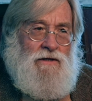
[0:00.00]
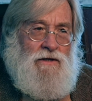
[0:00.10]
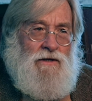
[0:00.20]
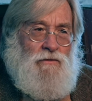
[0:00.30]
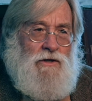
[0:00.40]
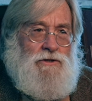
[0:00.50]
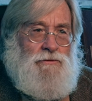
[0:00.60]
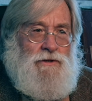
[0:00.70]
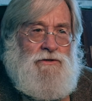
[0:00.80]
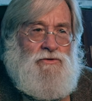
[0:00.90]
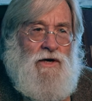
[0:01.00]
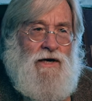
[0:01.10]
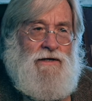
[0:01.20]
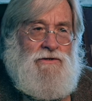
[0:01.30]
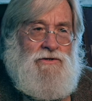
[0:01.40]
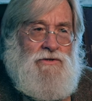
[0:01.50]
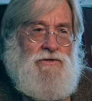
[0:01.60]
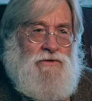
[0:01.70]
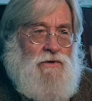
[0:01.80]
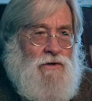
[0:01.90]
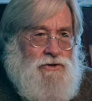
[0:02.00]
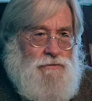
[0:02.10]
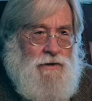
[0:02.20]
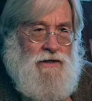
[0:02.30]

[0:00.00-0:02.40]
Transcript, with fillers: Uh, what should we try? what should we